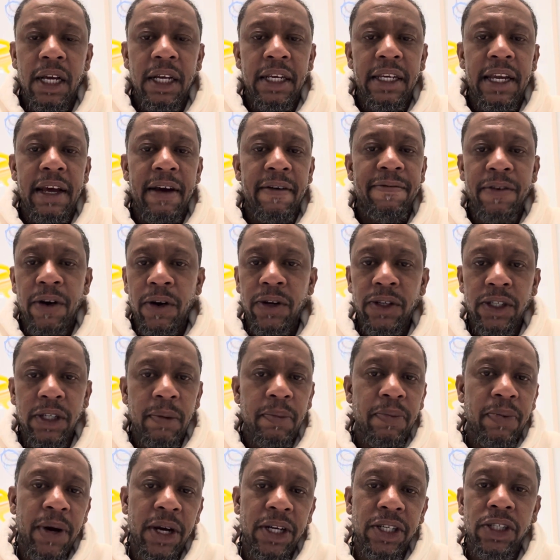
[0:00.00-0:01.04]
That first
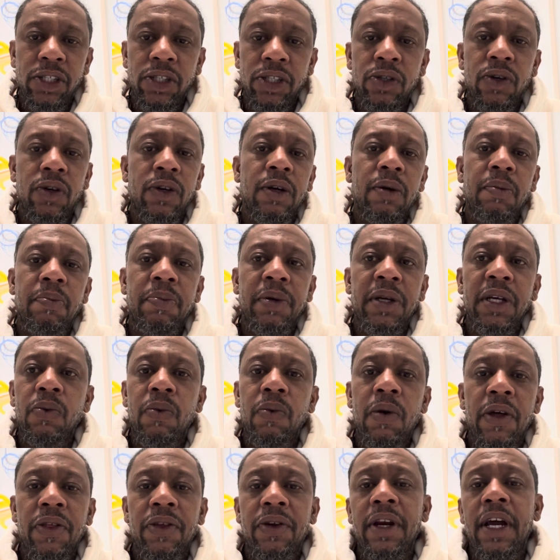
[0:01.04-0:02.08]
impression is going to be
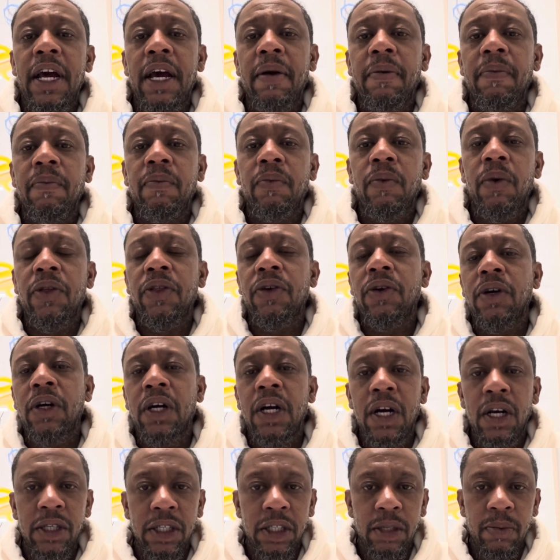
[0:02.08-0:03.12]
whether a
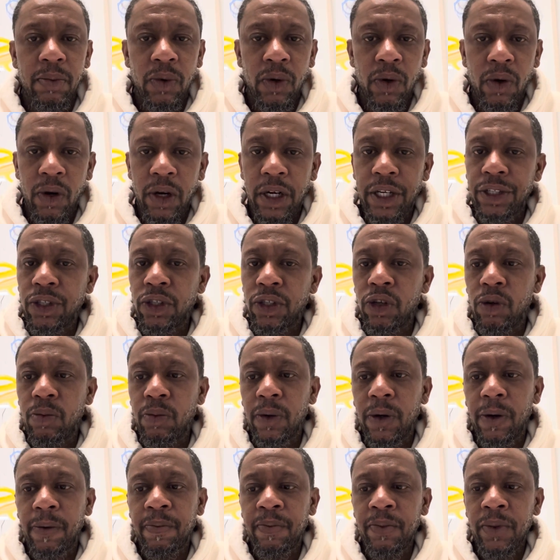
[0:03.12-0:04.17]
customer or a
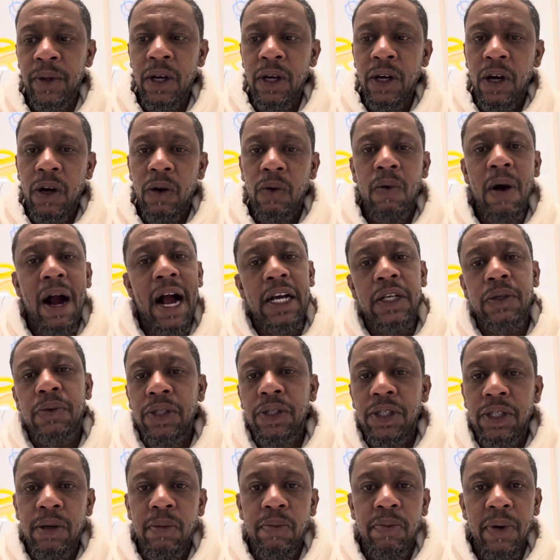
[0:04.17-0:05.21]
consumer rocks
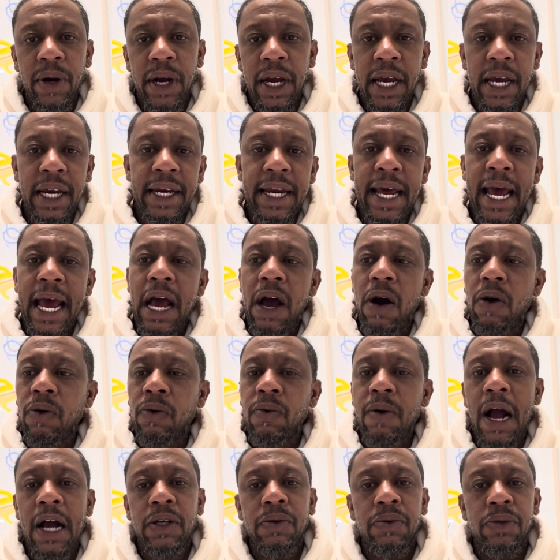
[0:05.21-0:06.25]
with your brand now or
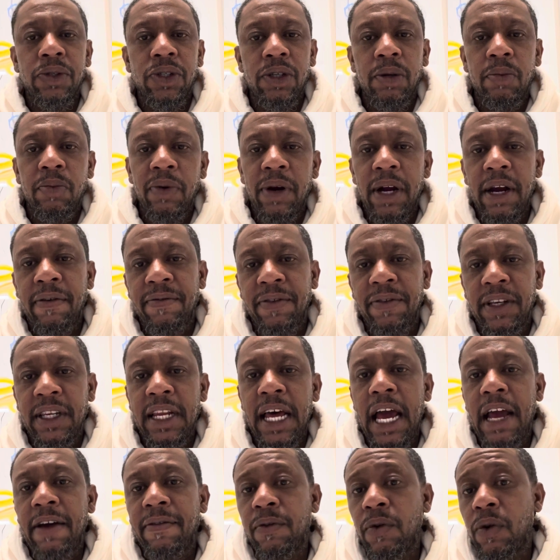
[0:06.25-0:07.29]
rocks with your brand for
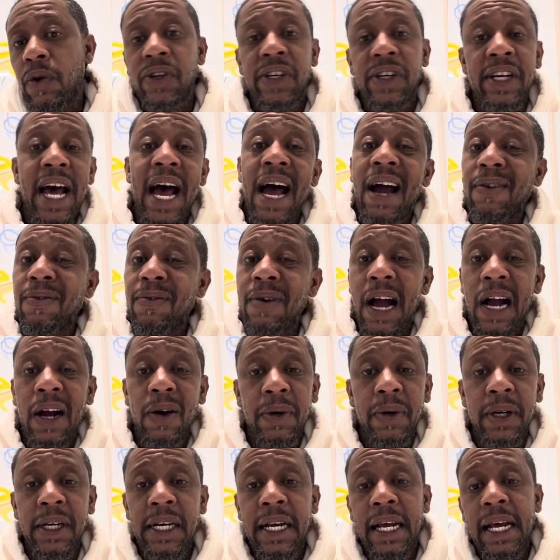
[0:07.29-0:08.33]
life or not rock
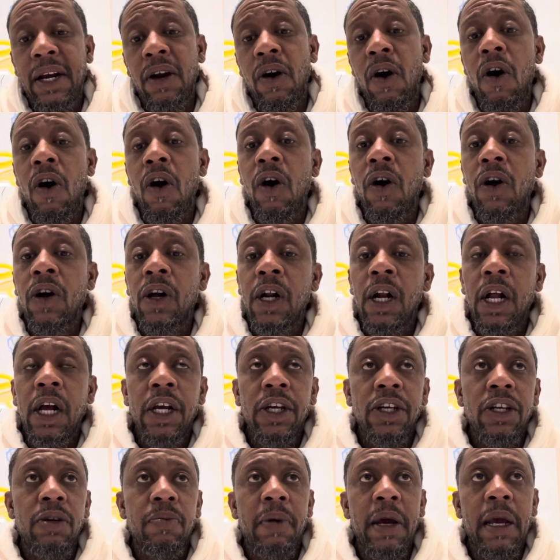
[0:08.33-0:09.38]
with it at all.
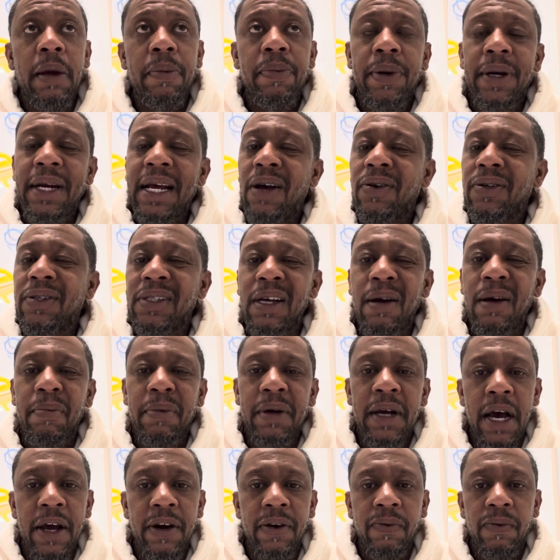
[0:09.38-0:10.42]
You may put out some
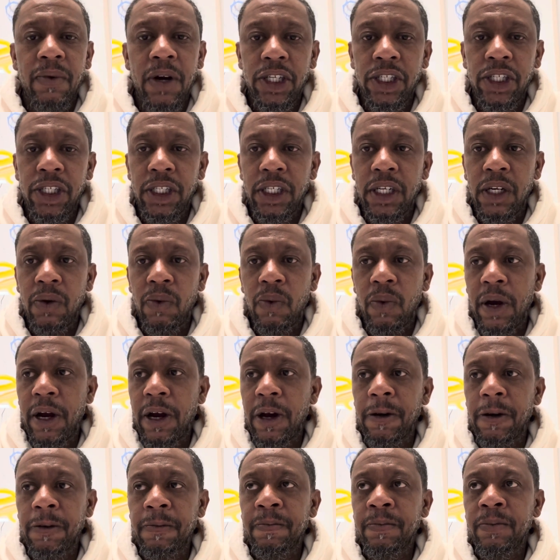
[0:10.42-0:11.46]
kind of rush in it
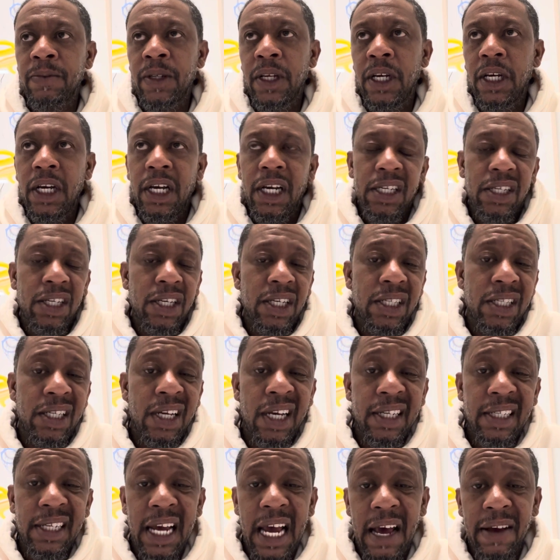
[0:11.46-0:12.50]
where it just
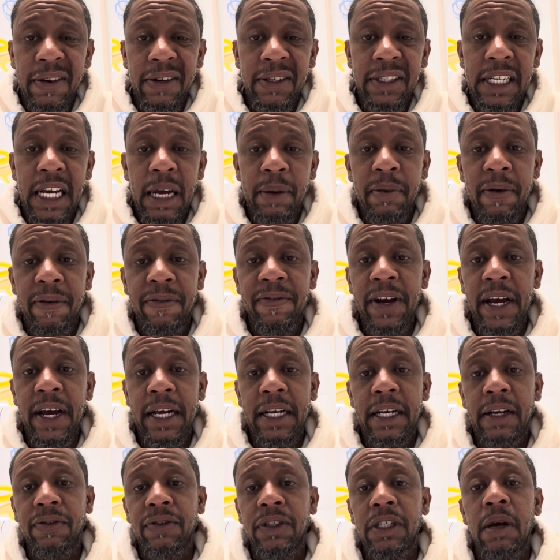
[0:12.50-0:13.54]
doesn't have the same
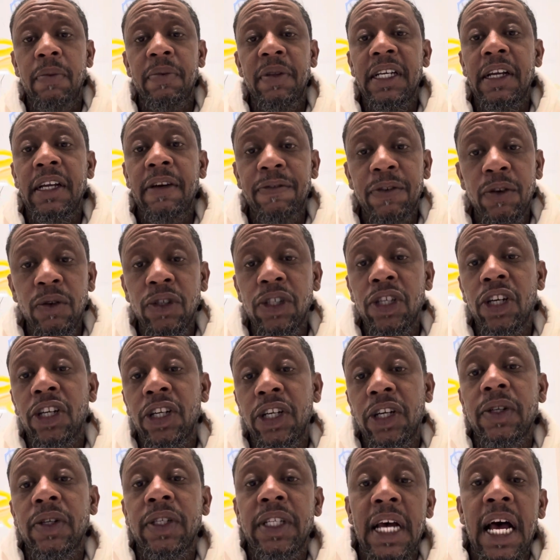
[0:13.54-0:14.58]
effect of something if you took
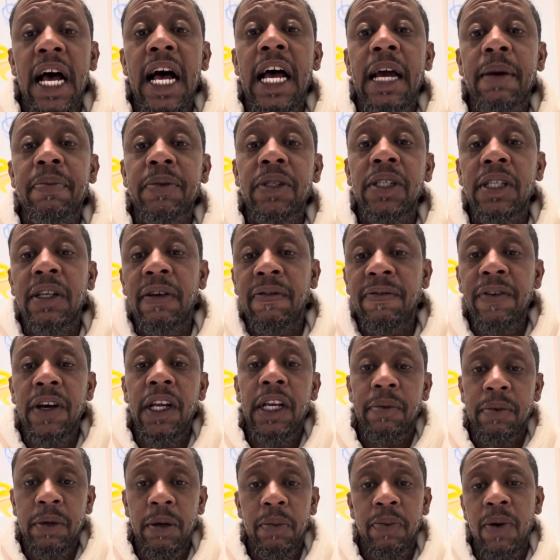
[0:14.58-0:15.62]
your time to
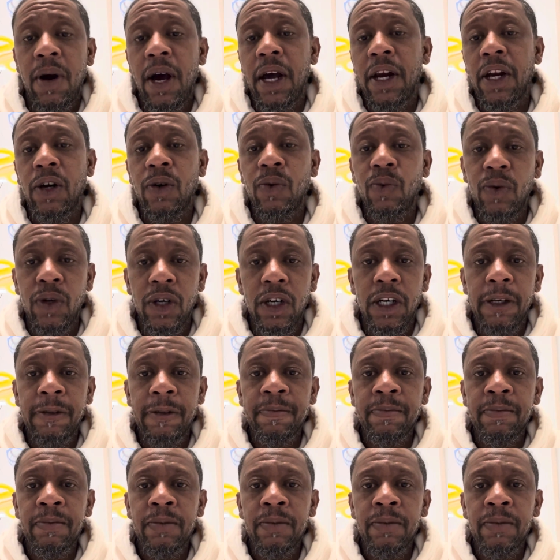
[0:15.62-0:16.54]
develop the product would.